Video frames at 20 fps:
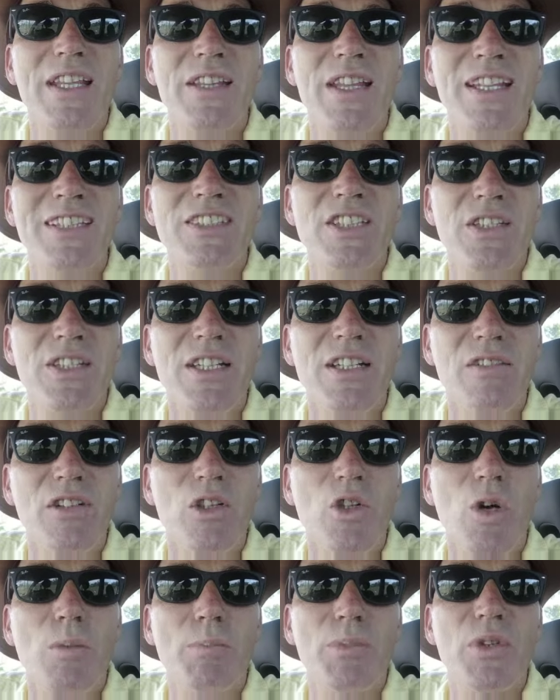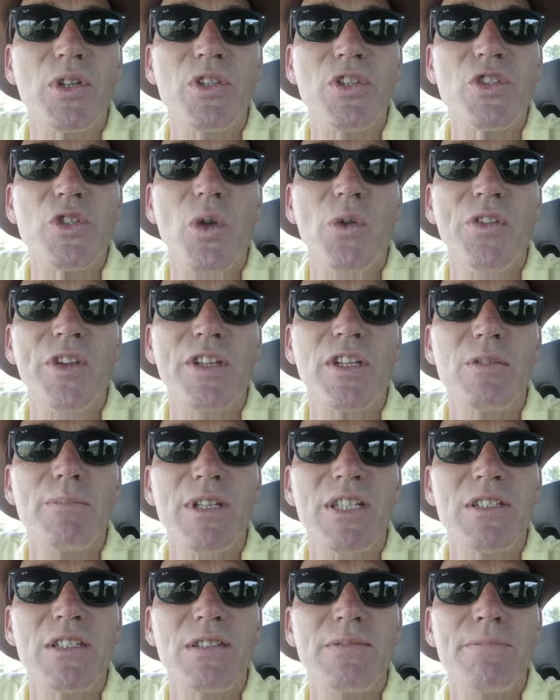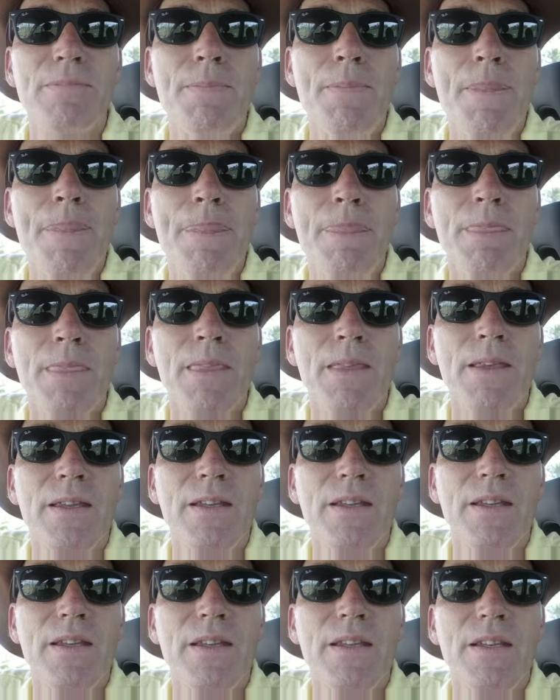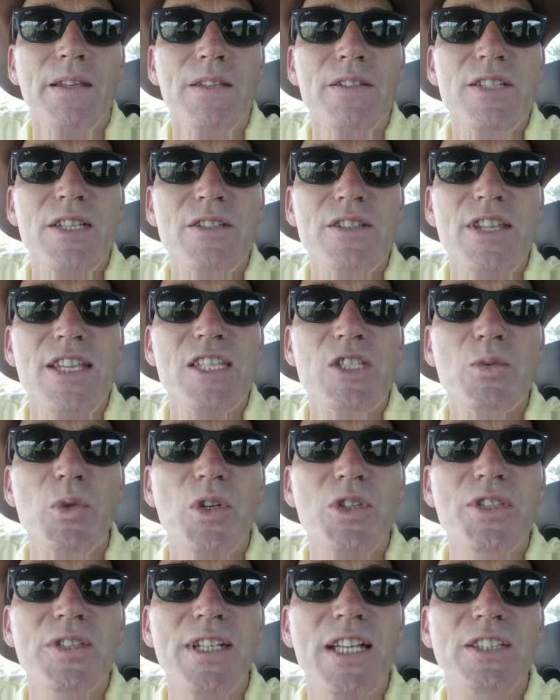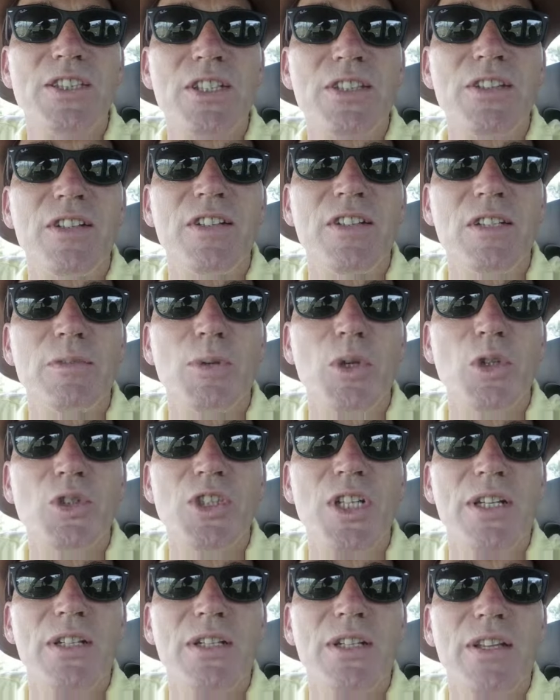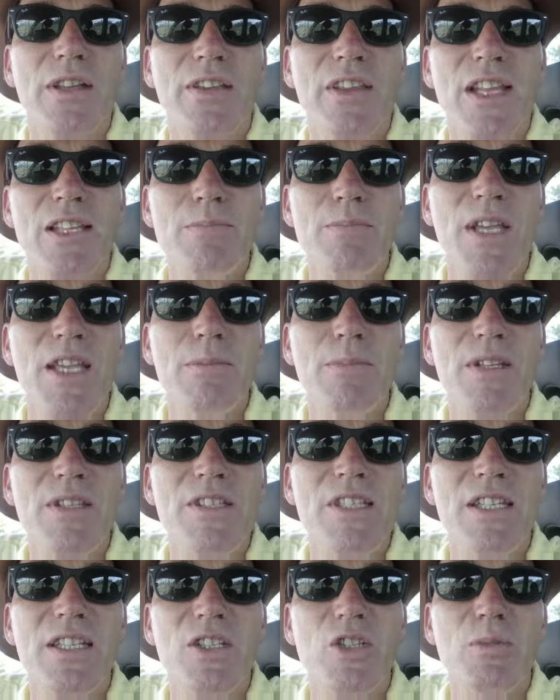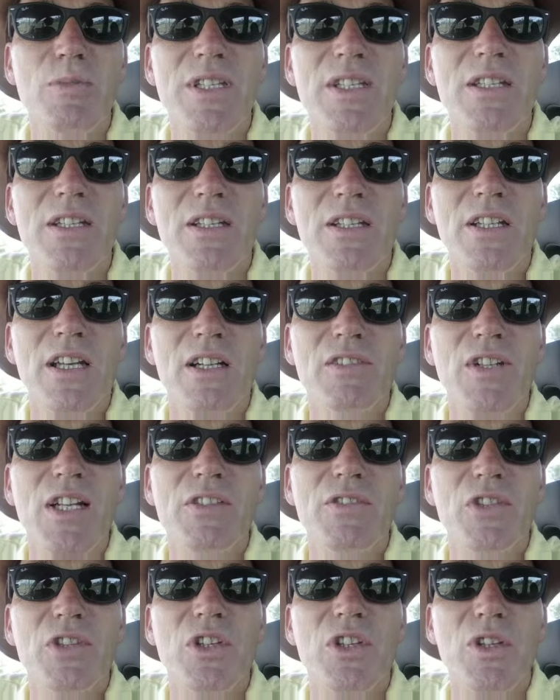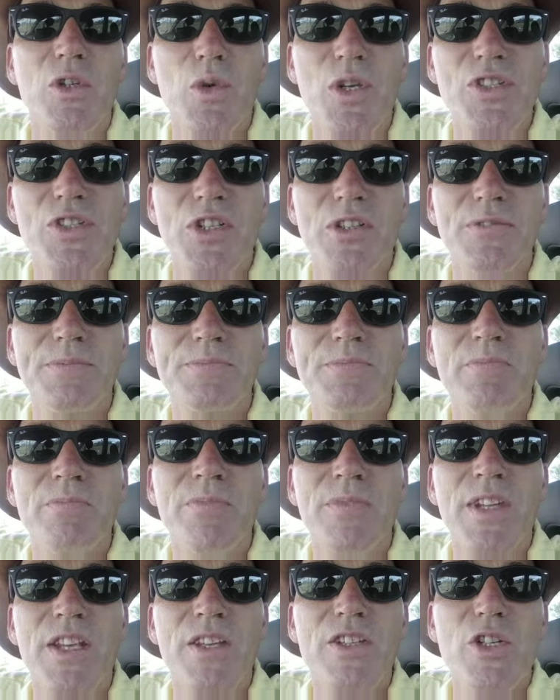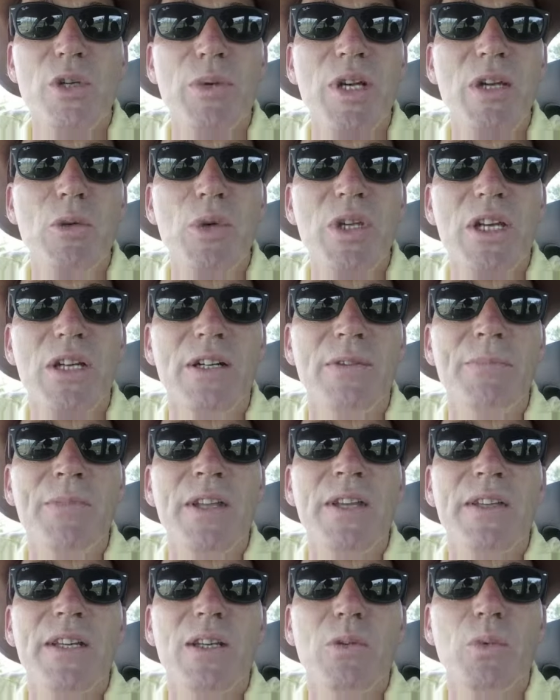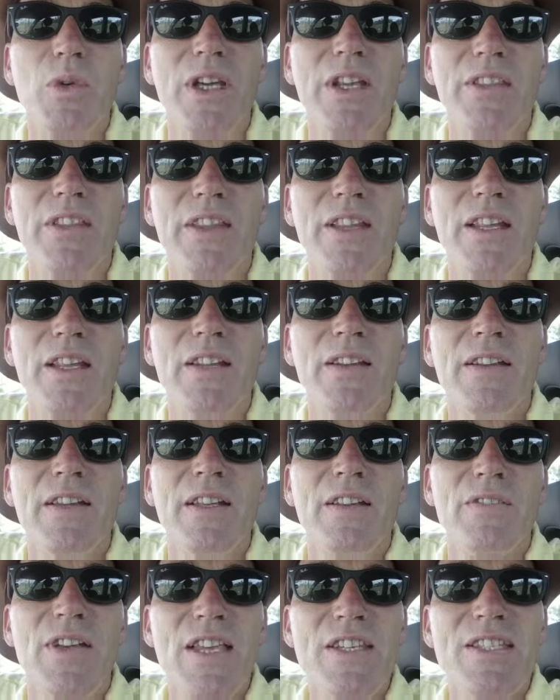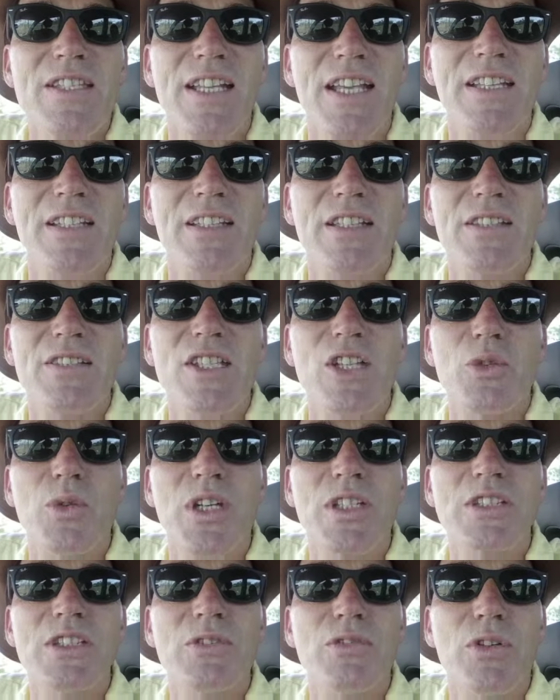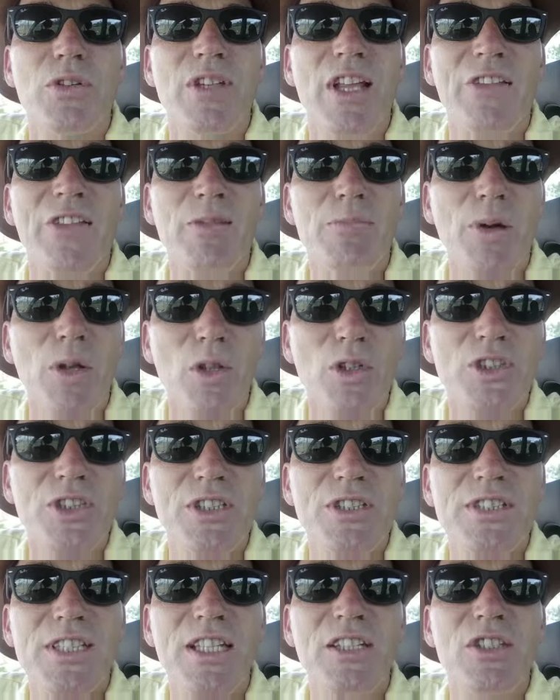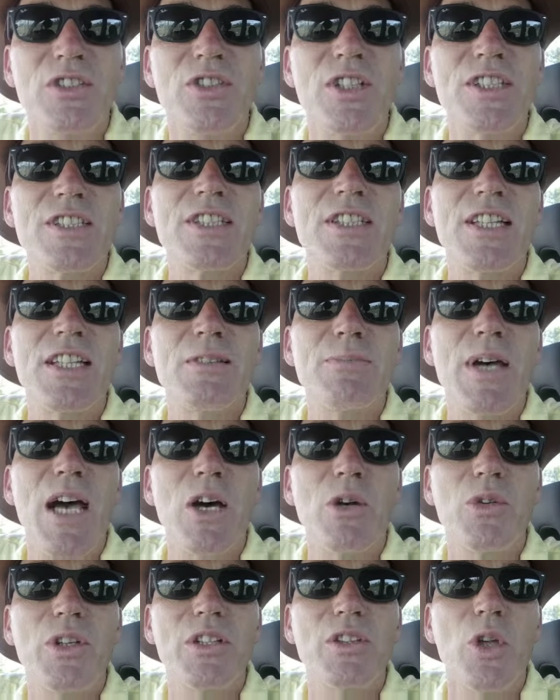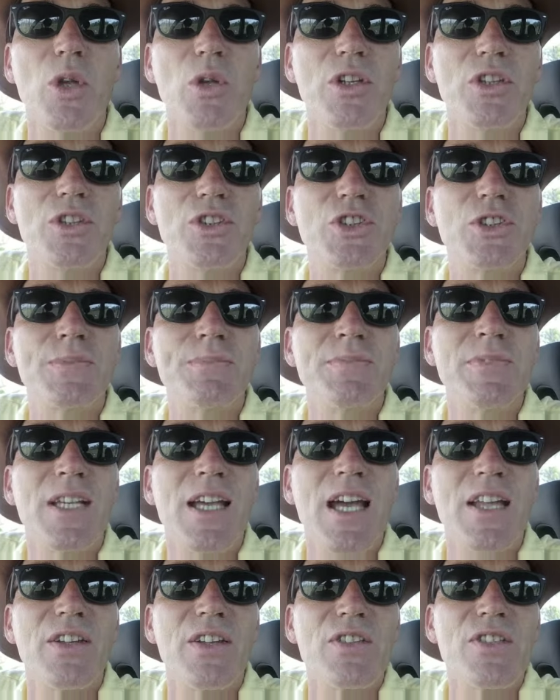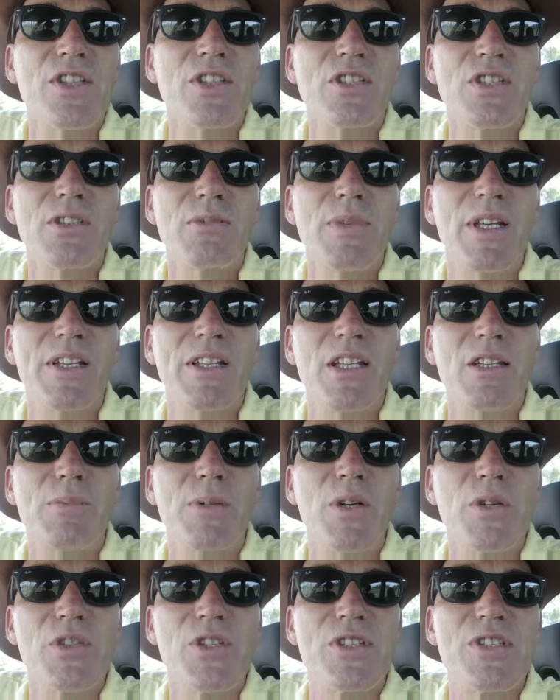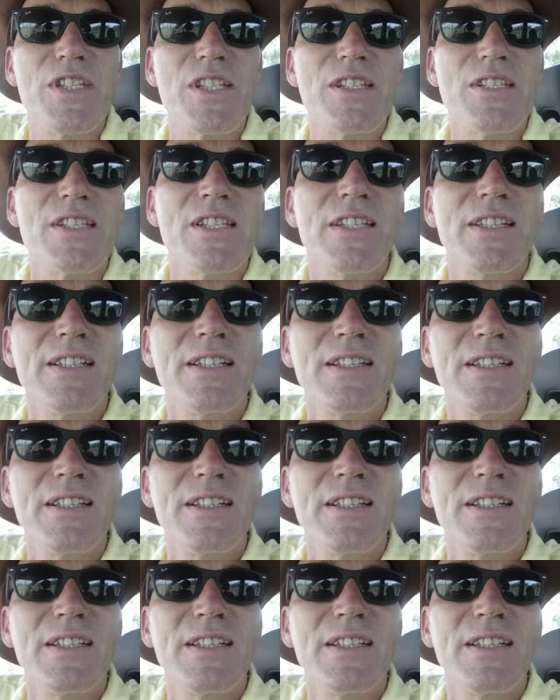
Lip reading: an engineering competence on the committee. Since this was an engineering project, that may be seen to be a relevant question. So here we are, with a fascinating situation for an anthropologist interested in power and knowledge and decision-making processes,